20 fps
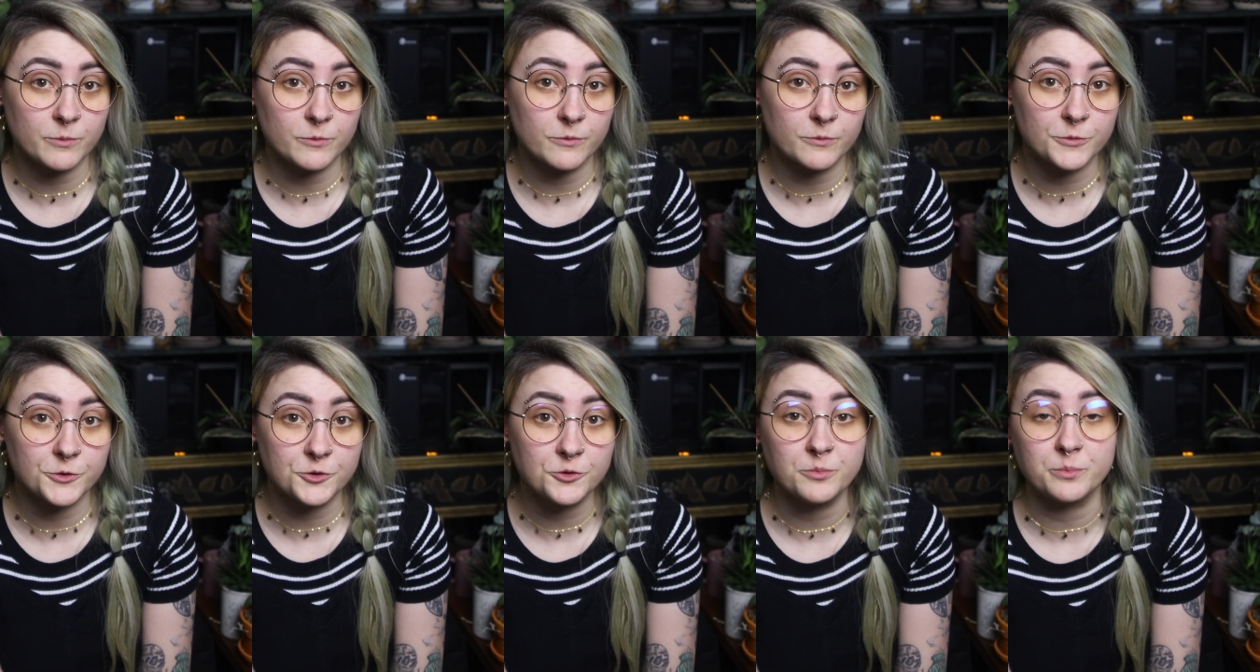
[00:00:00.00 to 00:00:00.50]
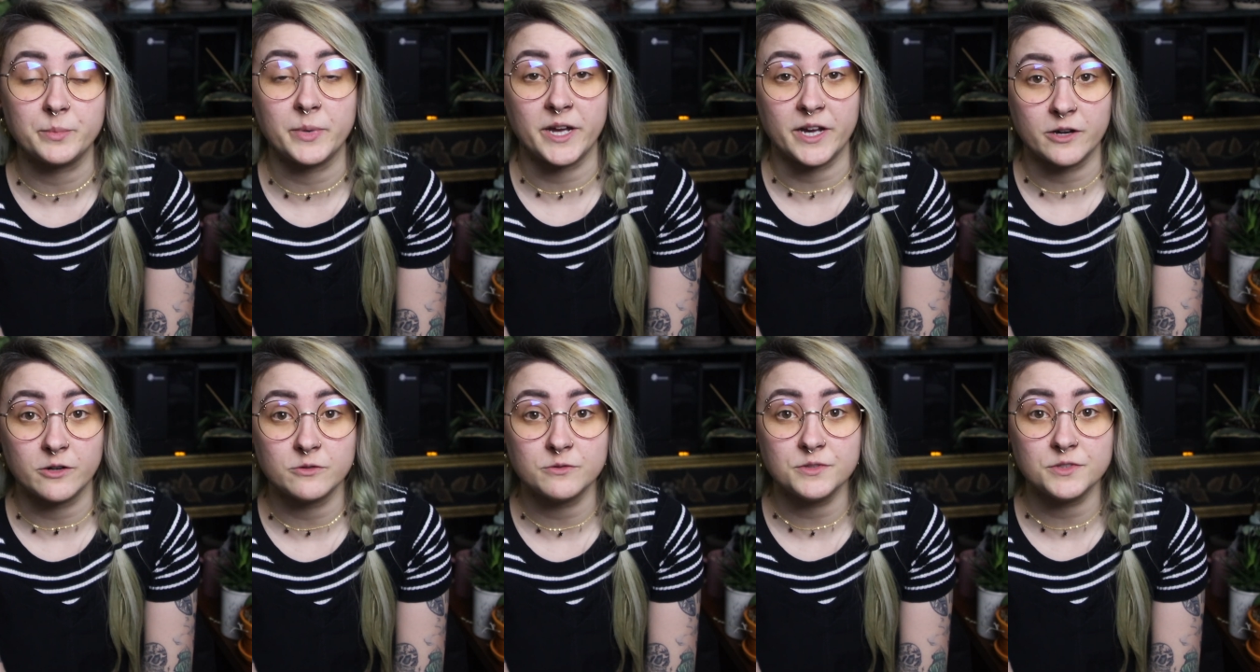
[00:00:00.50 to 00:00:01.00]
root
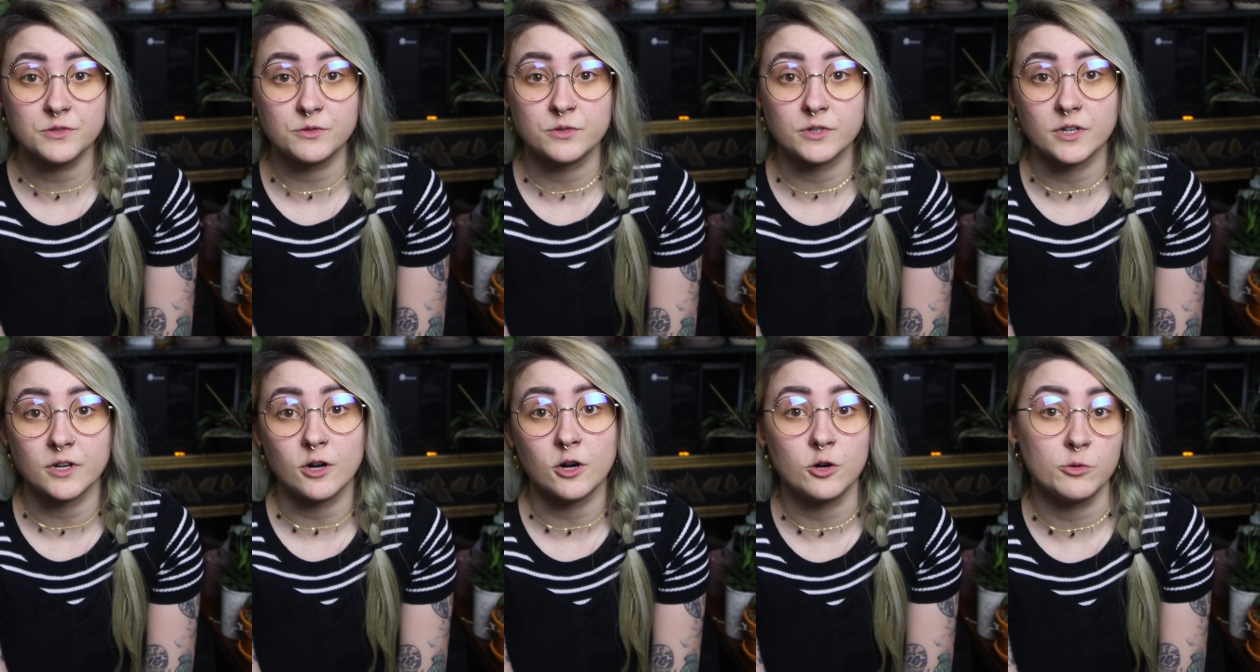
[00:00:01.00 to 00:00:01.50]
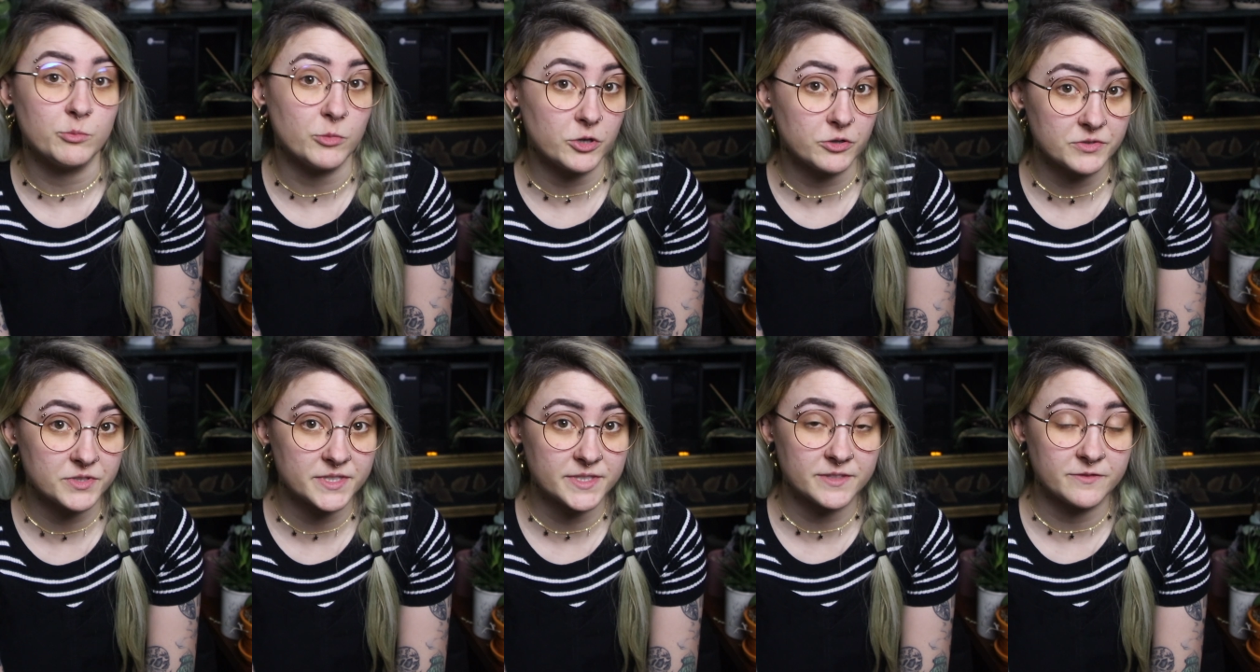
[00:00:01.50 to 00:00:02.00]
bound or
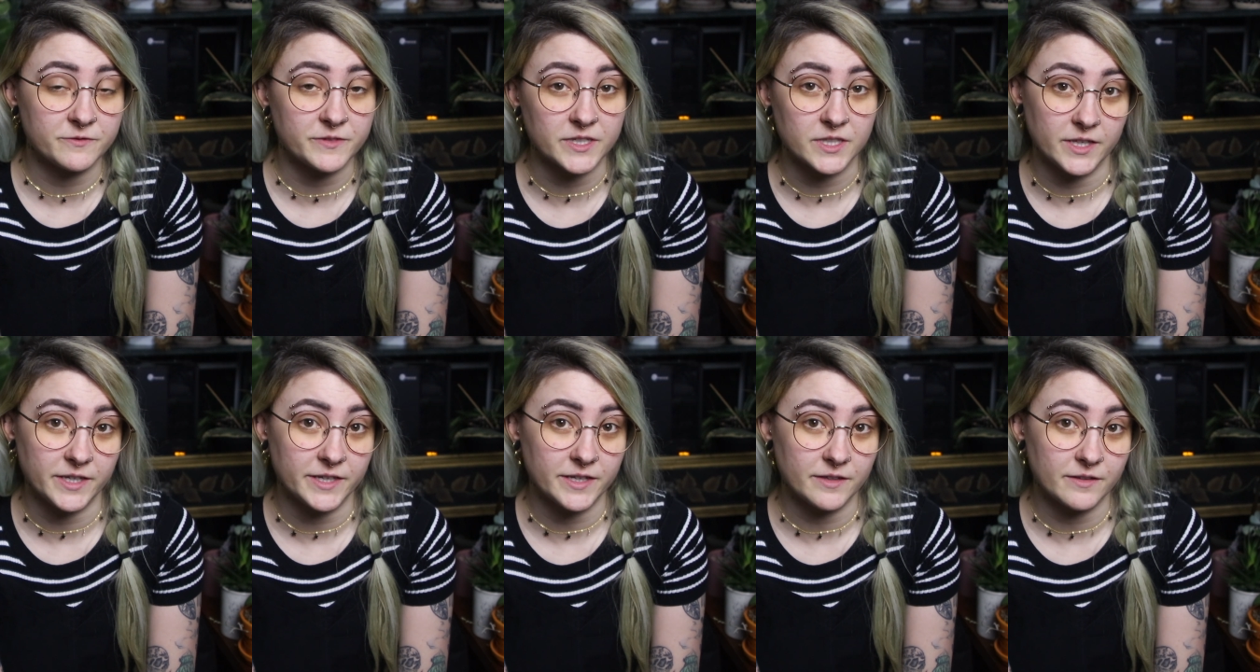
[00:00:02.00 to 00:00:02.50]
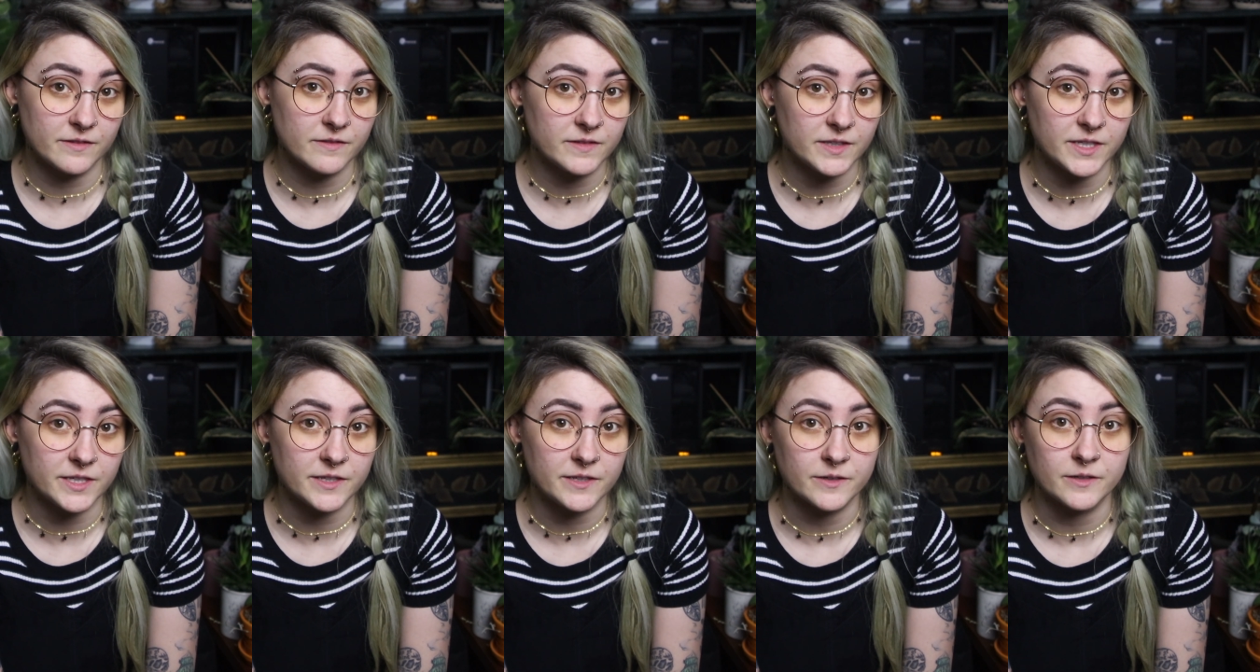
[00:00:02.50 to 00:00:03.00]
almost filling
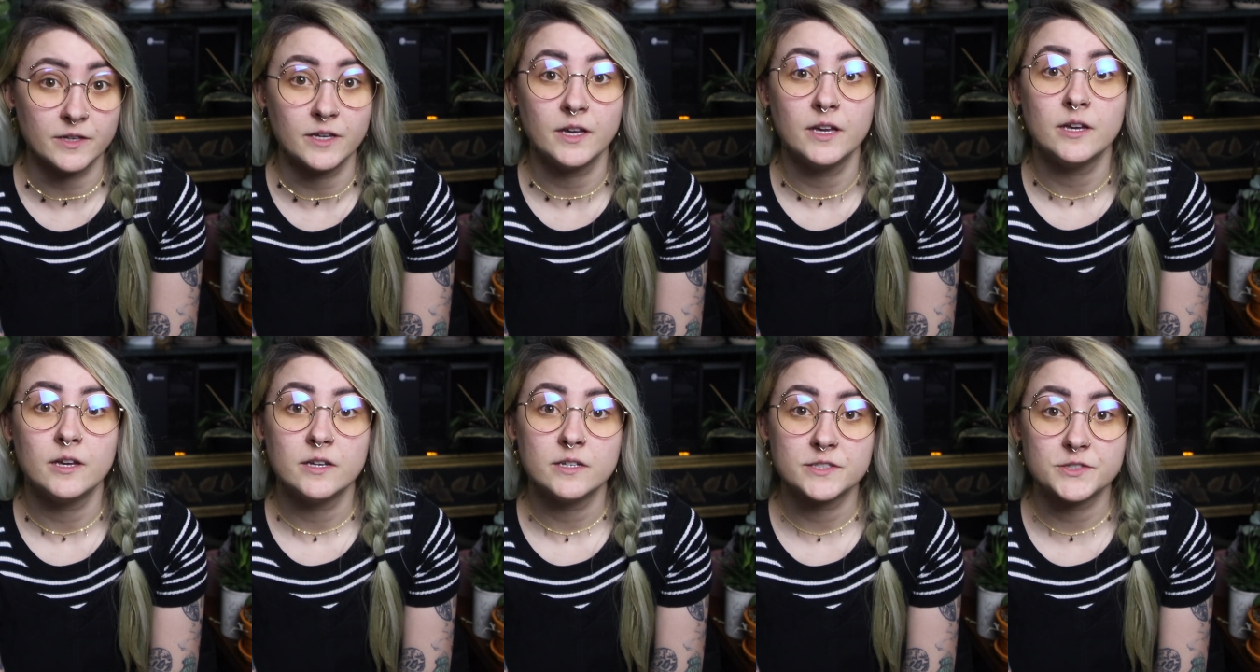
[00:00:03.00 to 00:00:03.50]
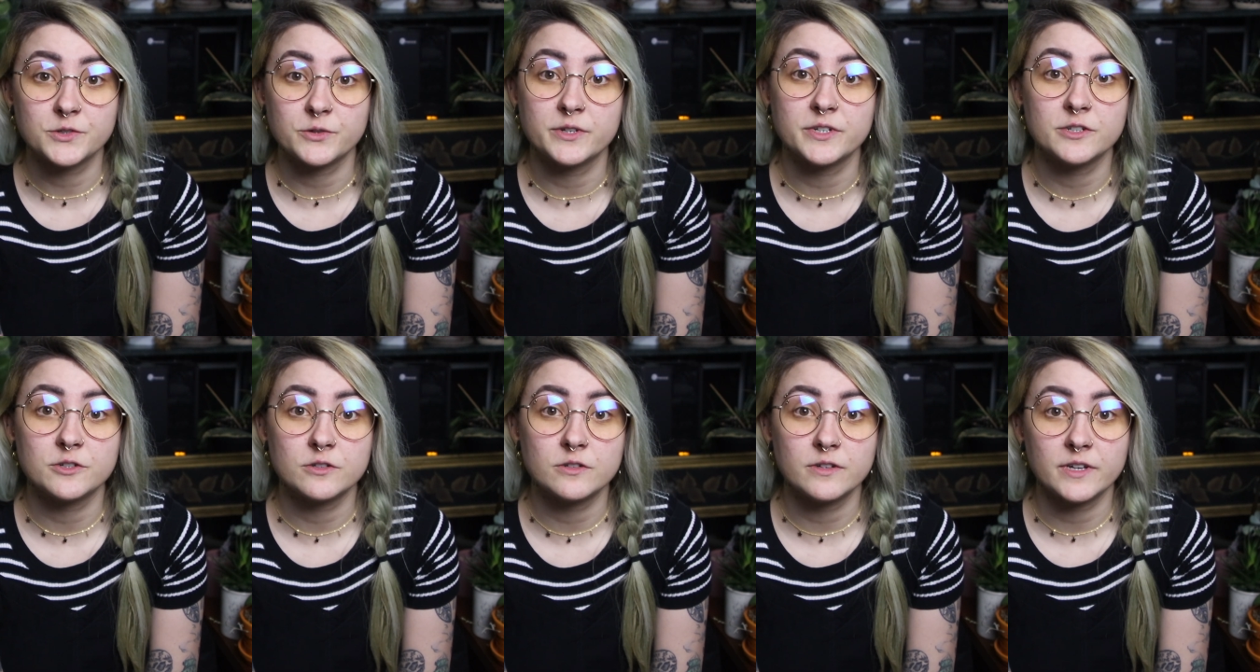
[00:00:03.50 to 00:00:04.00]
the
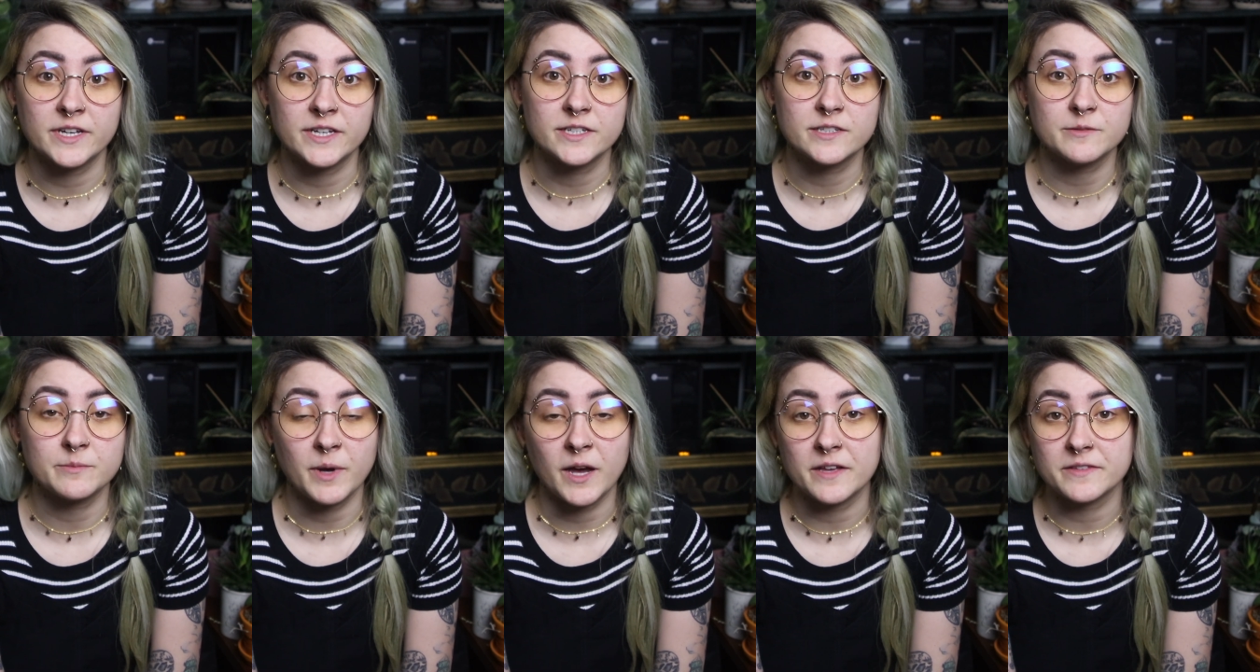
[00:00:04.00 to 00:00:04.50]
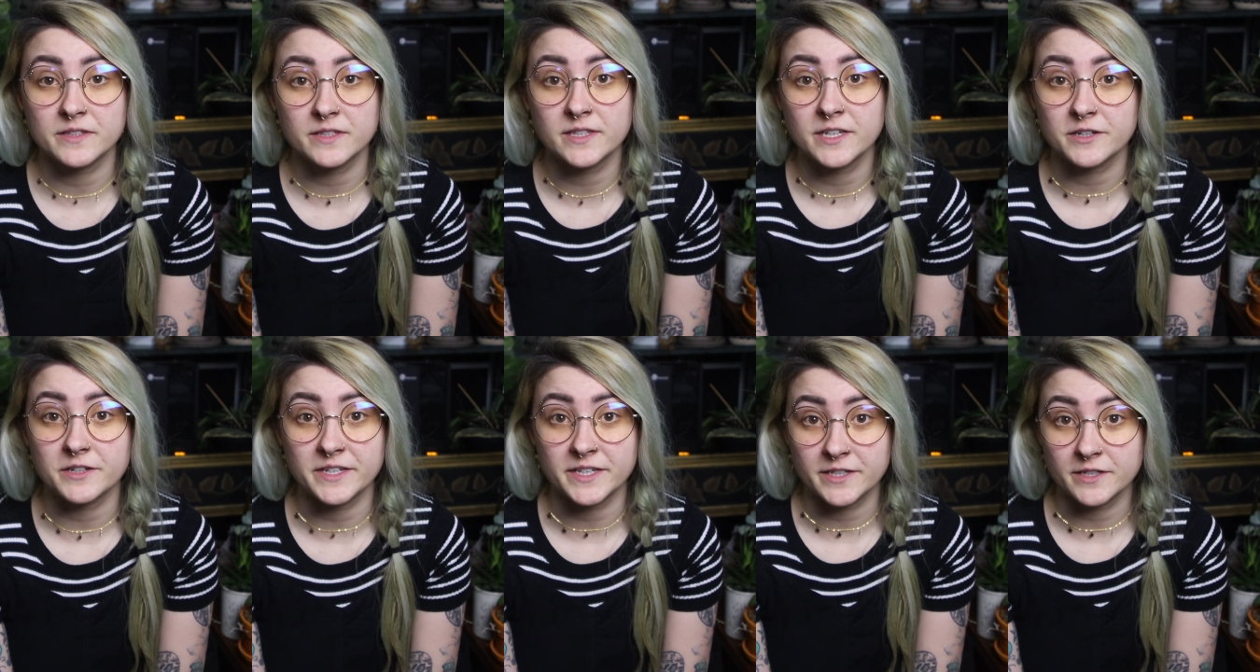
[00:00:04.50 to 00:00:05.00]
soil and pot that
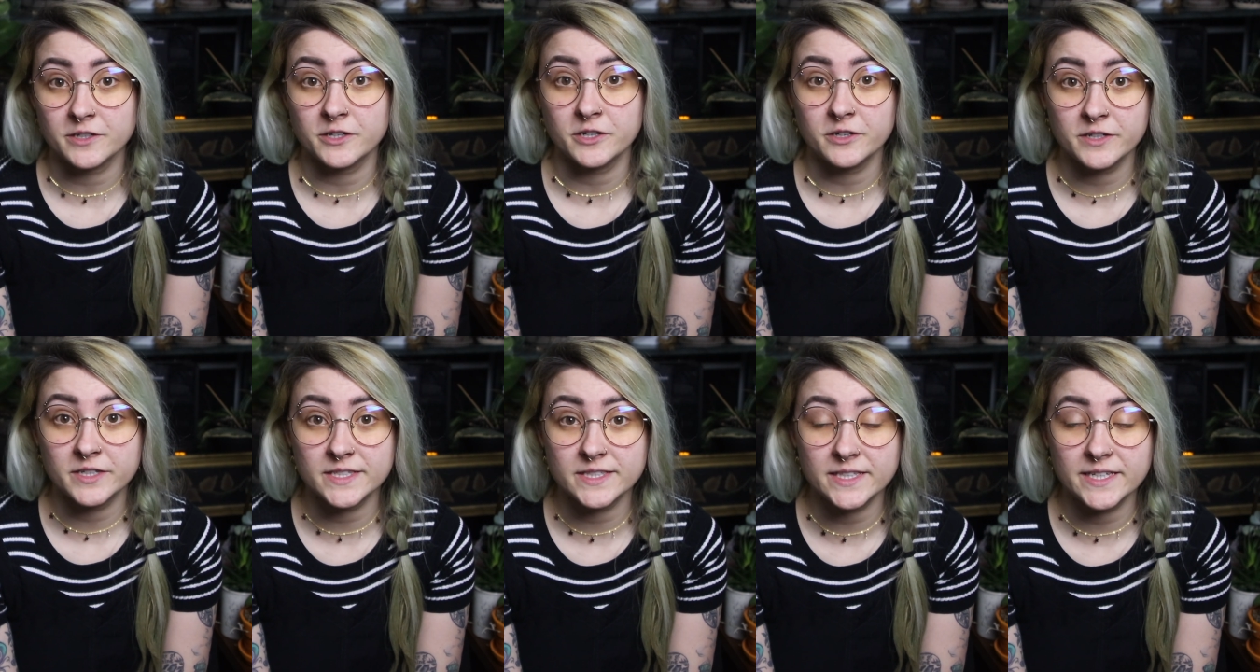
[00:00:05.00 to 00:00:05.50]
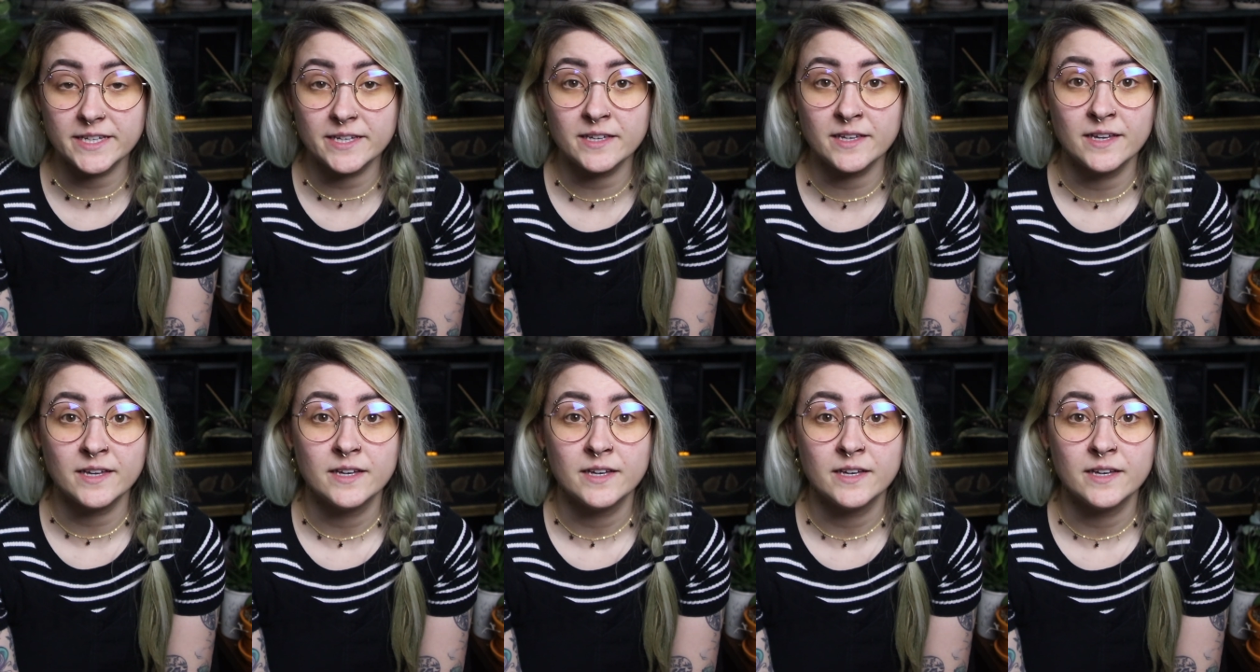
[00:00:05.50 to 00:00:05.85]
they're in currently.